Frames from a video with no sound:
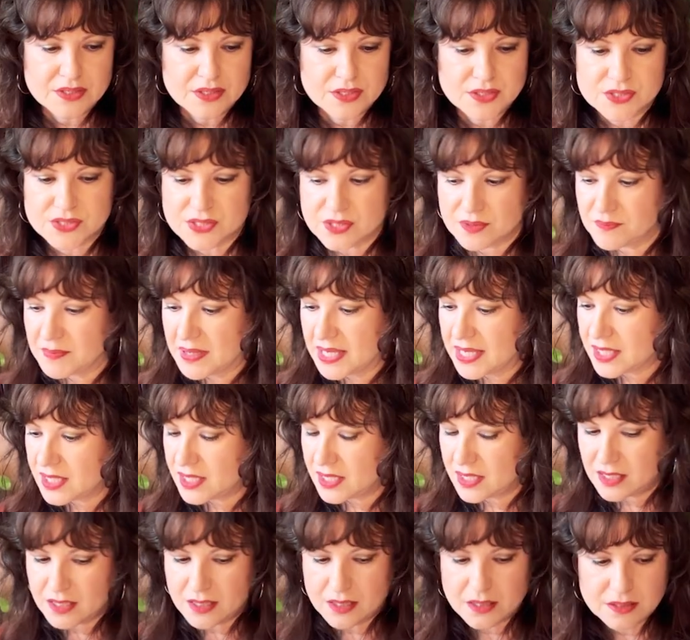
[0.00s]
So
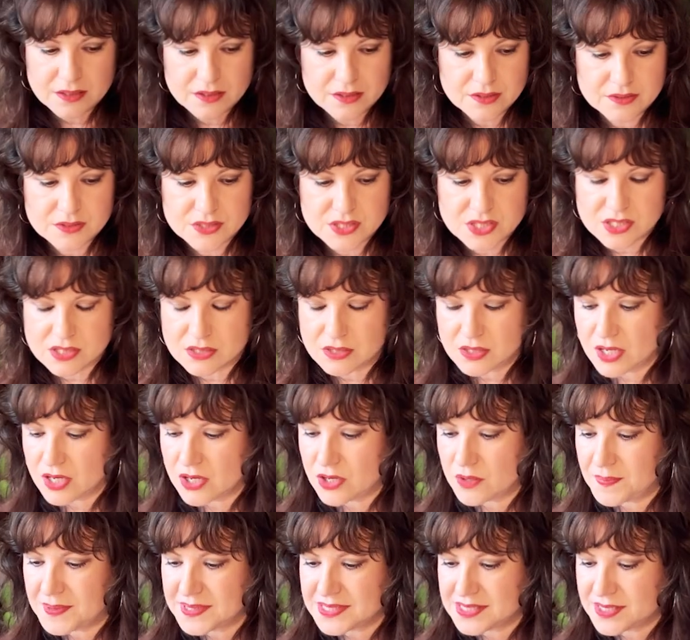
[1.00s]
making
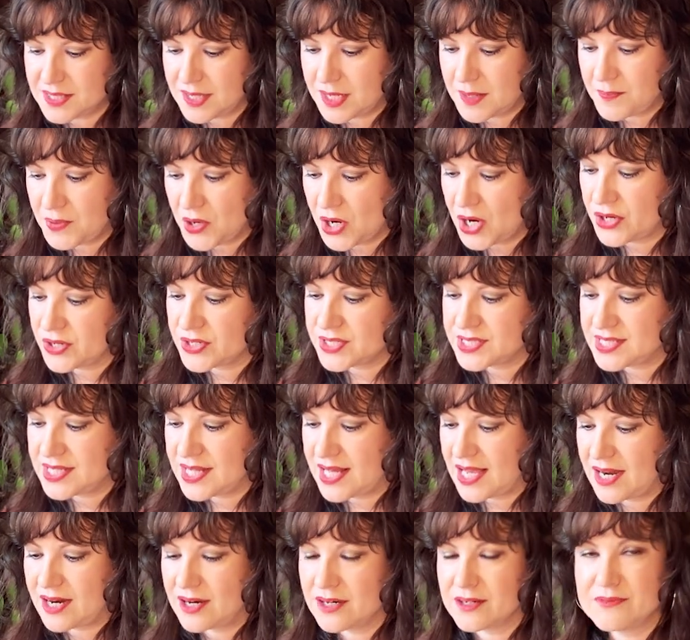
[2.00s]
slow but steady progress
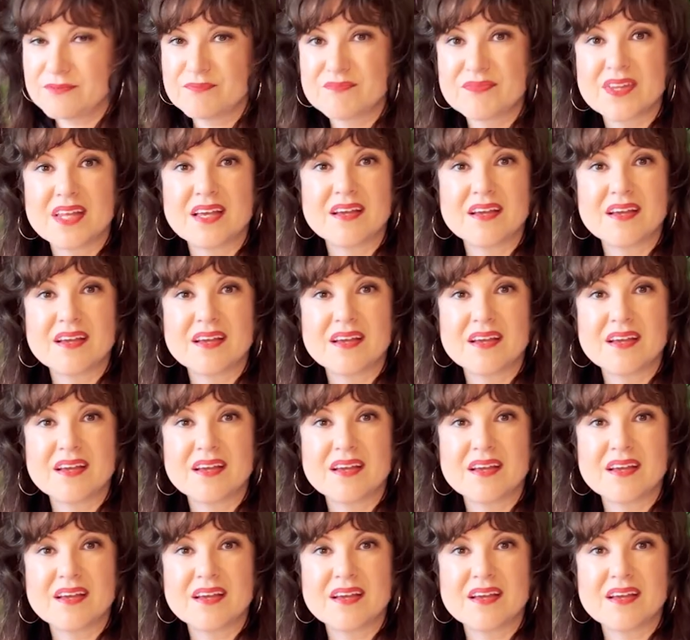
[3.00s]
there.